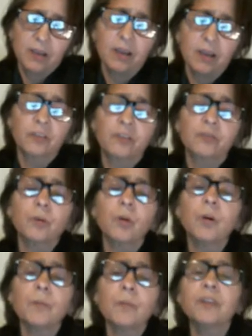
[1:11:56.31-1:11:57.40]
and
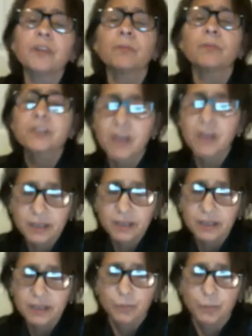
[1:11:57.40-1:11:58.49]
threw them in the
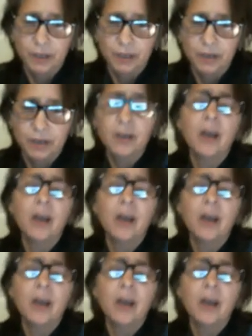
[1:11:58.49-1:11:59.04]
recycling bin